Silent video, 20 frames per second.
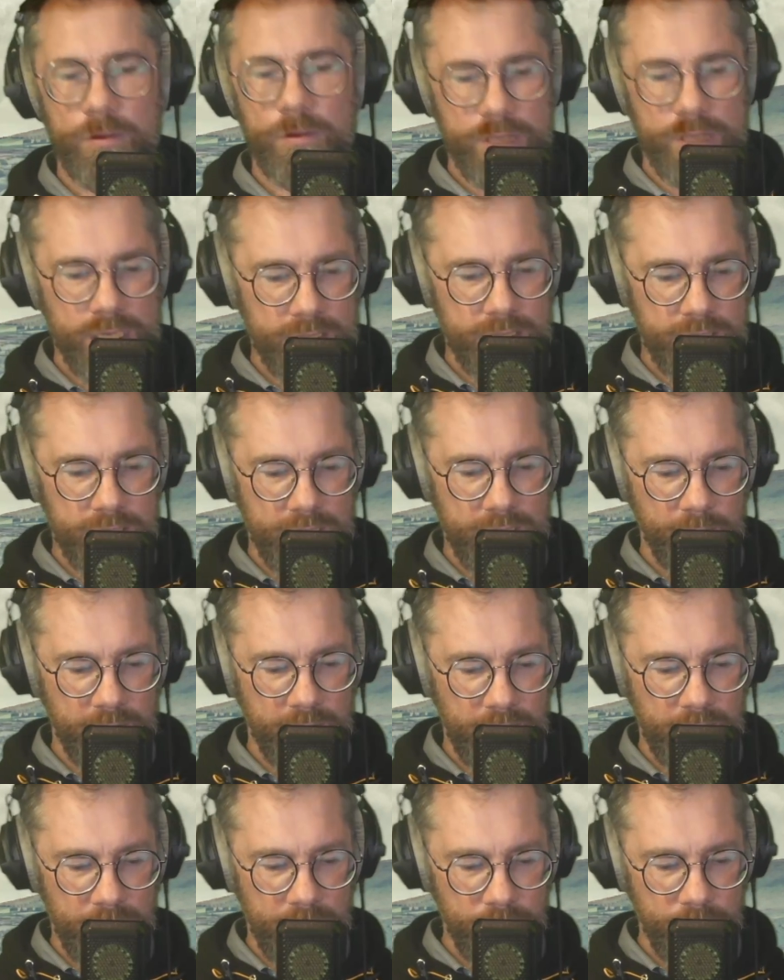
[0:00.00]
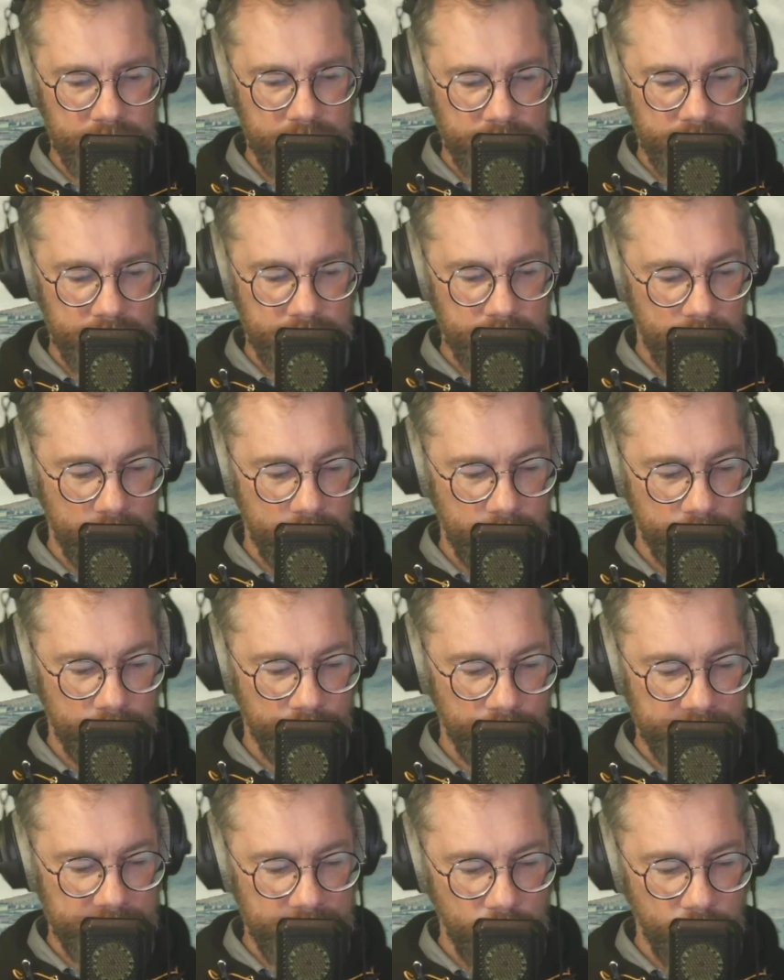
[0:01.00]
Let's think about linguistics. Now,
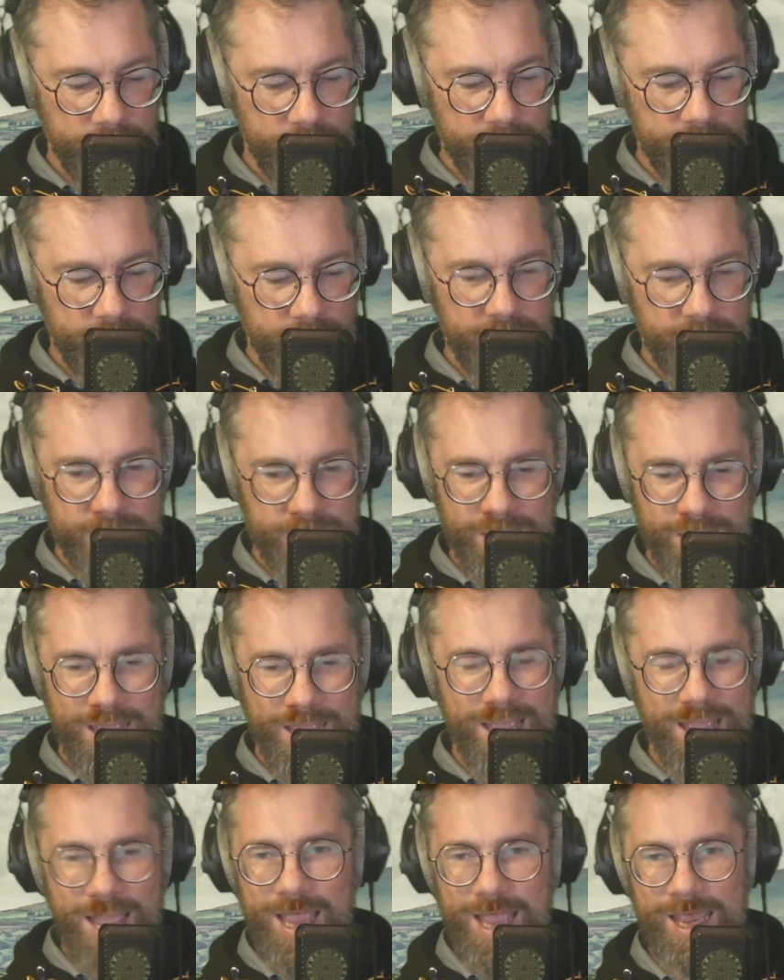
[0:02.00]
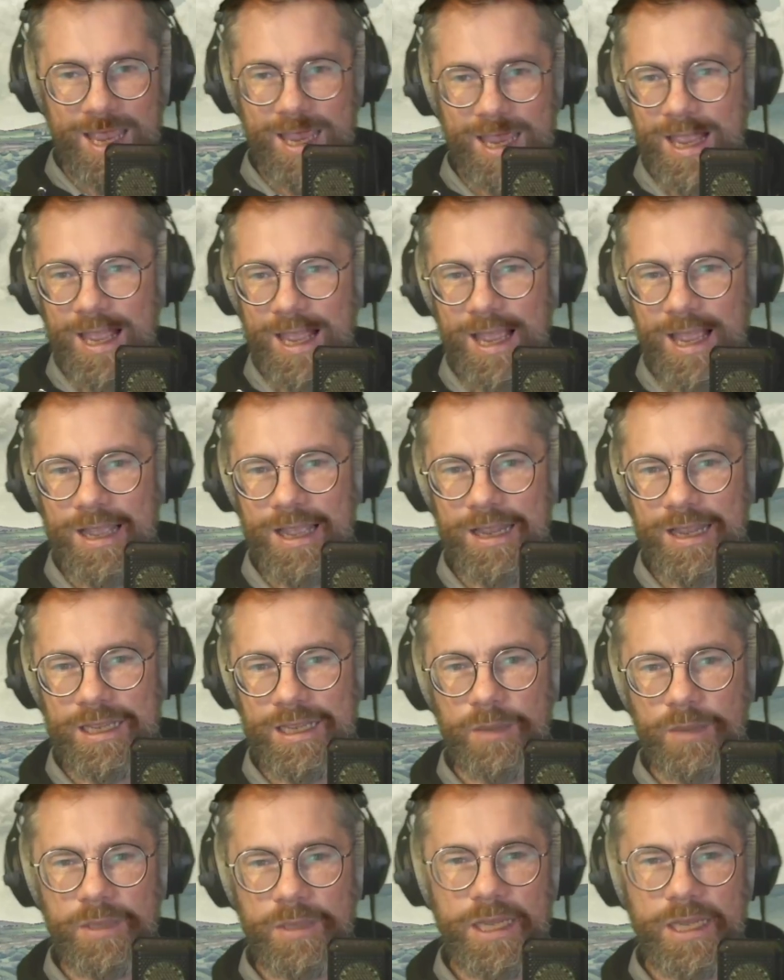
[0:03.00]
linguistics, it's
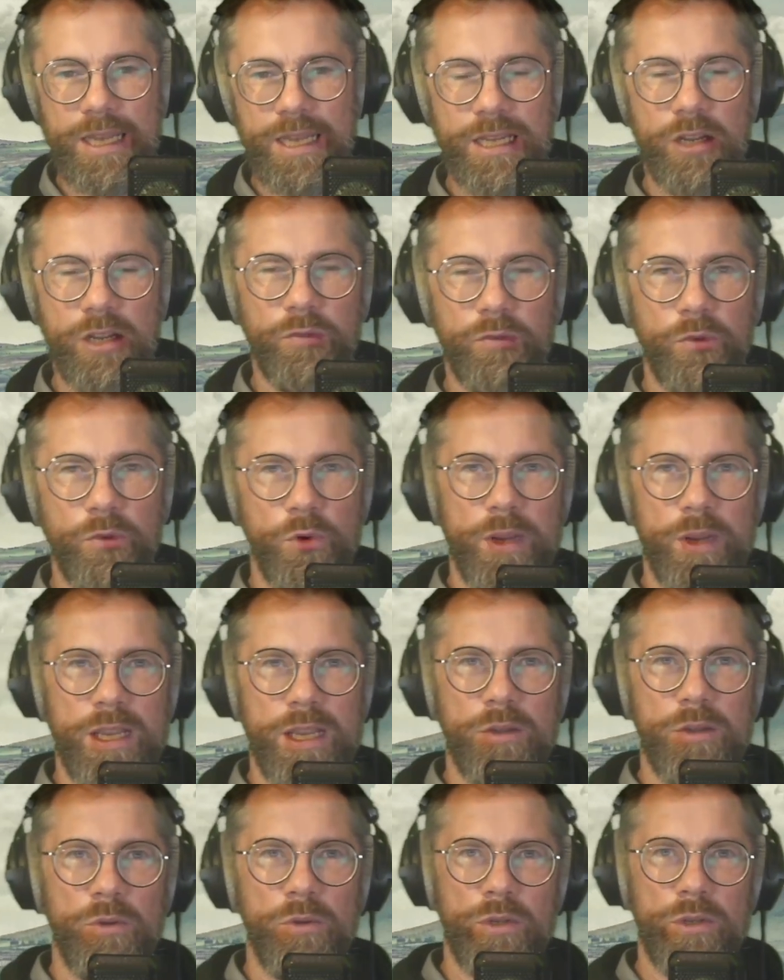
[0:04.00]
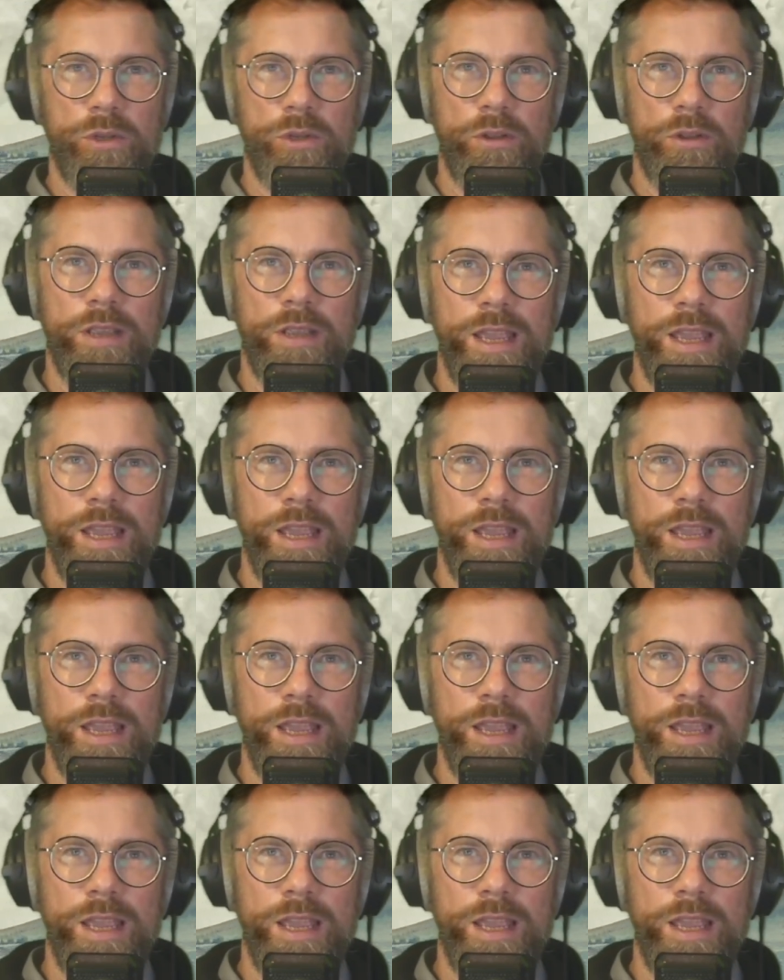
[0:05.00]
something I did a 4-week course on.